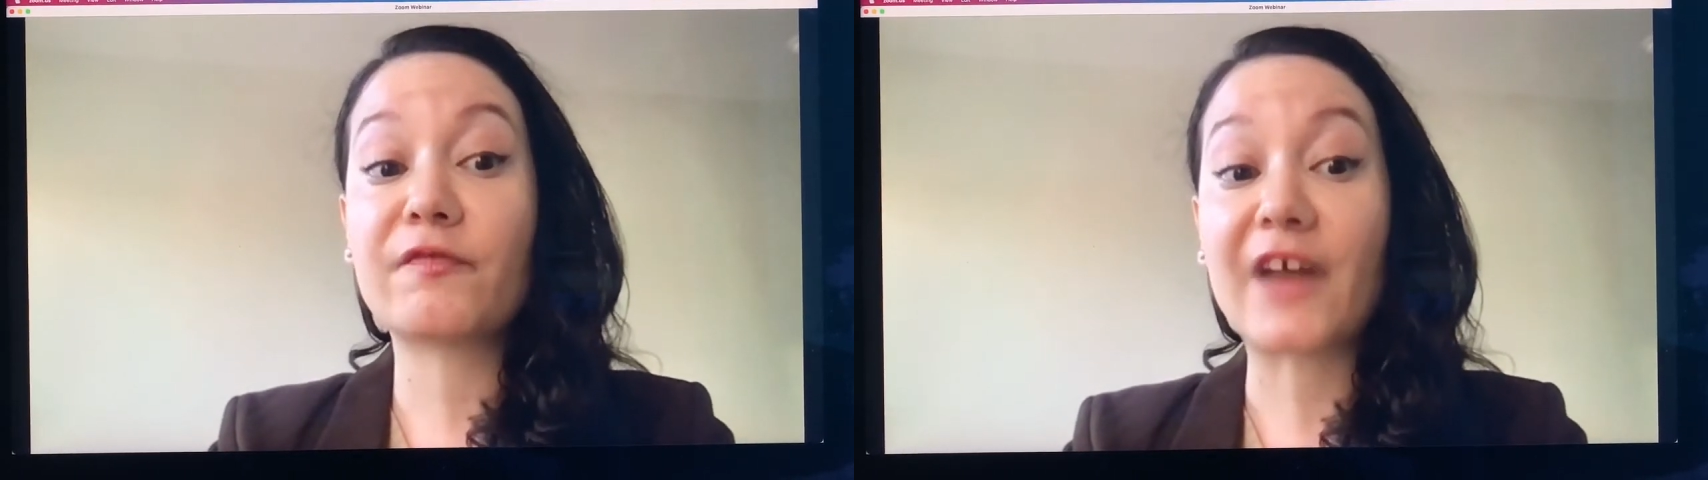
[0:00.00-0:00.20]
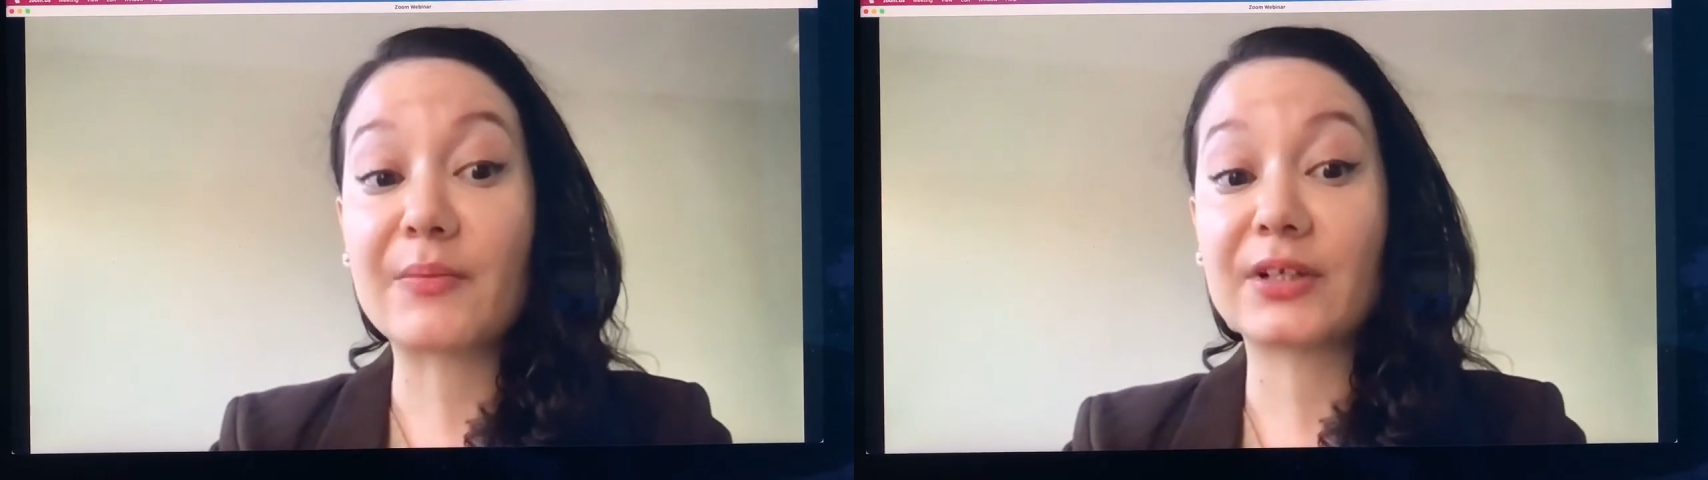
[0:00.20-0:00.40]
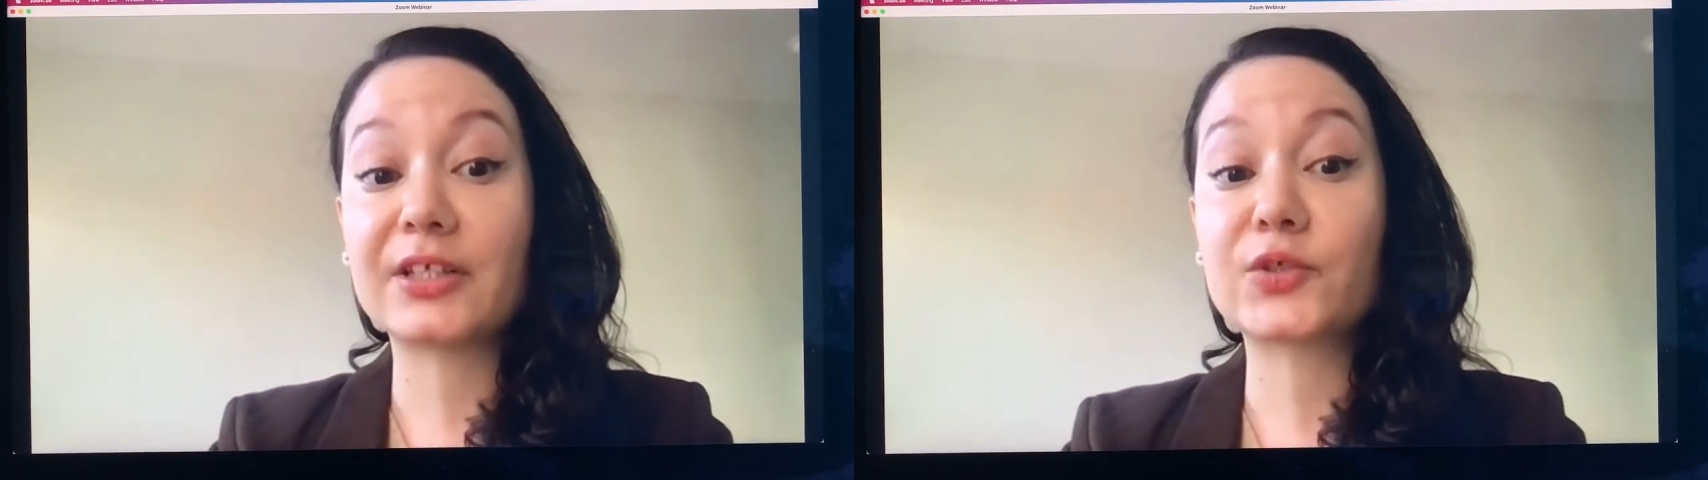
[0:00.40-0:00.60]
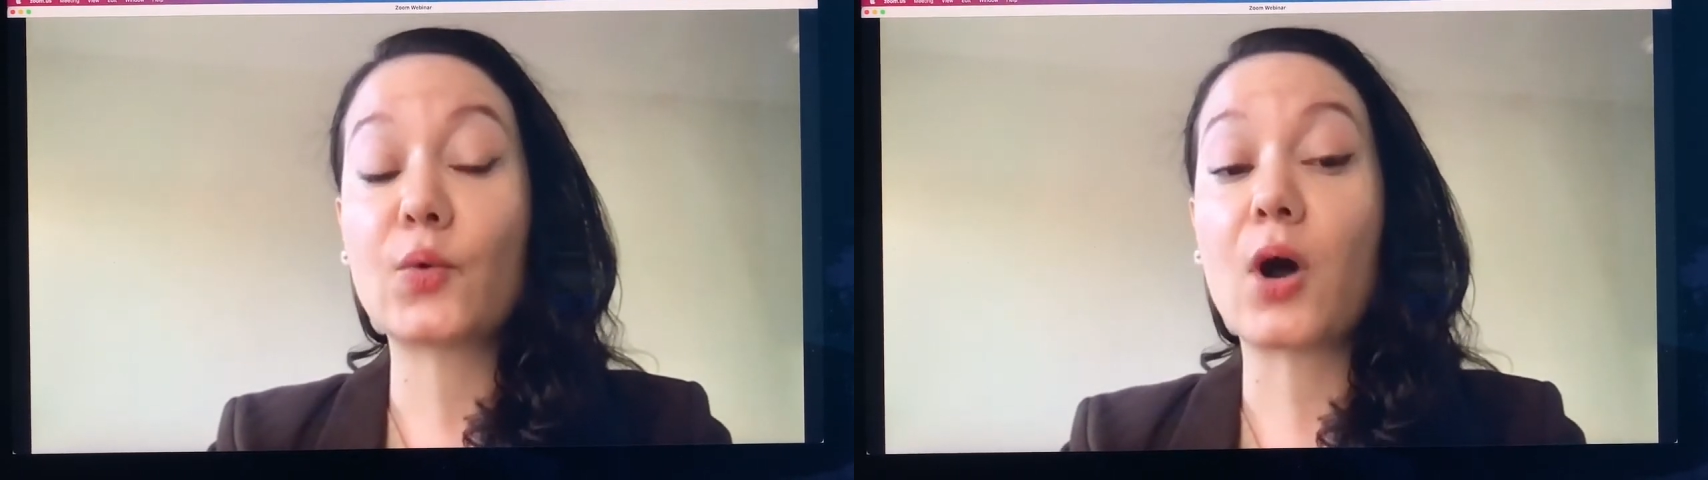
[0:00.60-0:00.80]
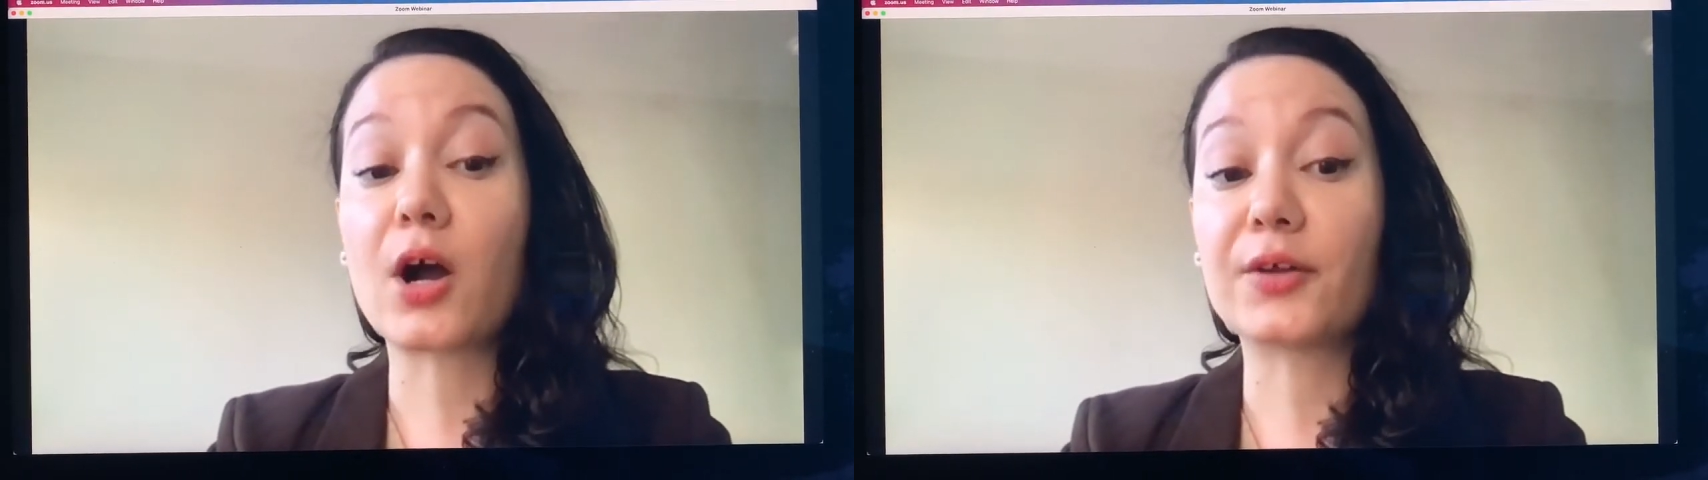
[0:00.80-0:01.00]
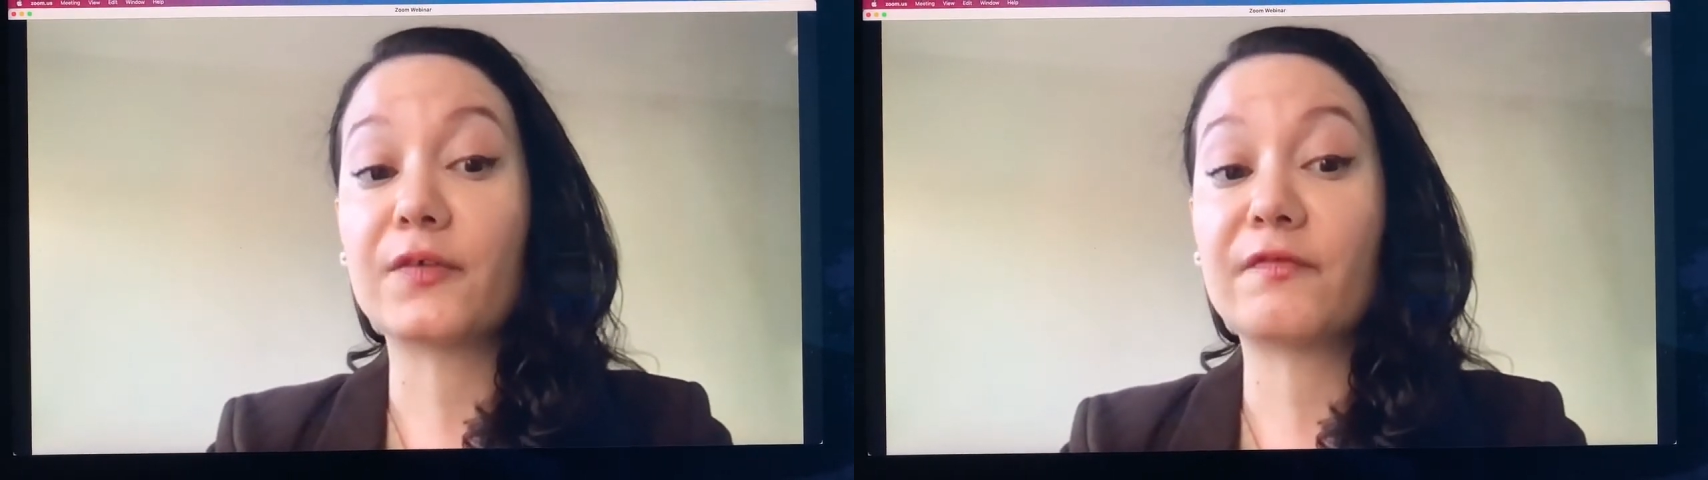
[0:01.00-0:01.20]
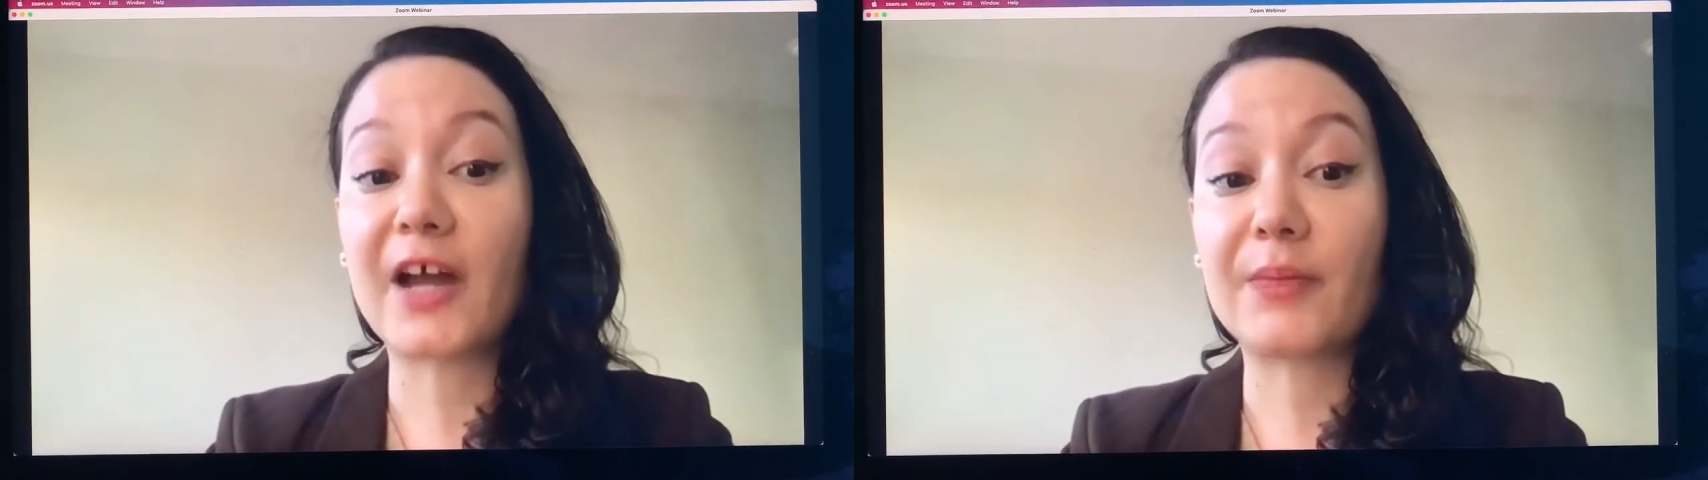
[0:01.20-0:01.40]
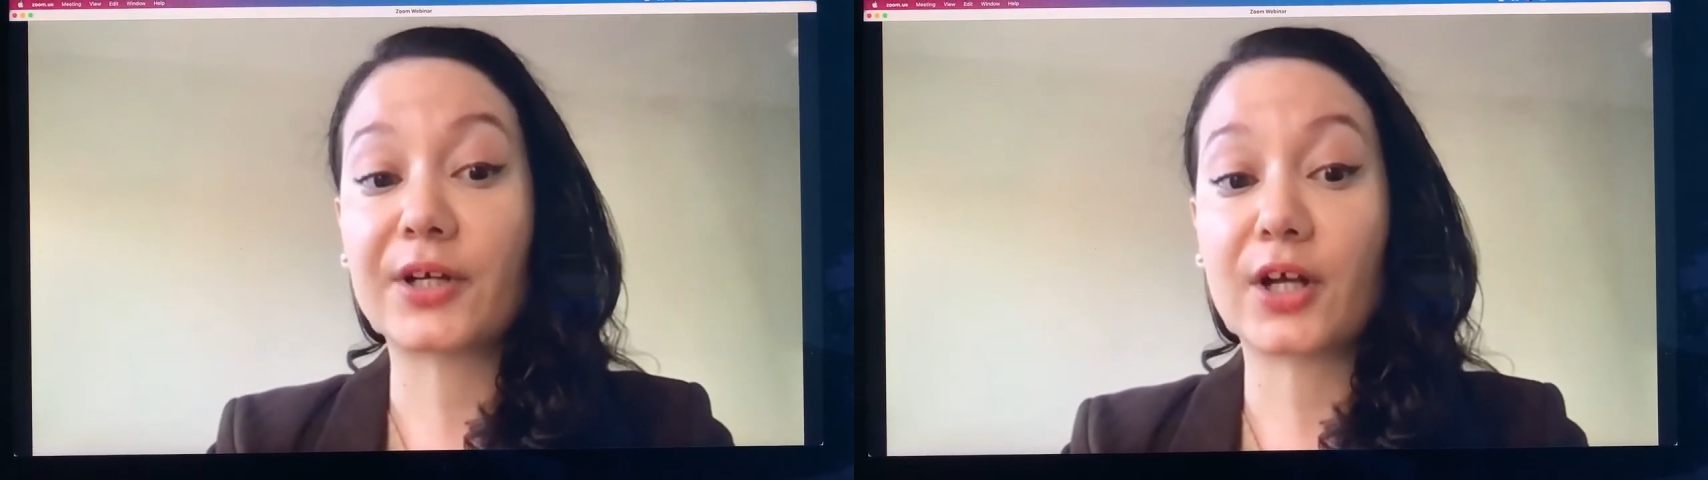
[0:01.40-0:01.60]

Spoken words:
families who are the fabric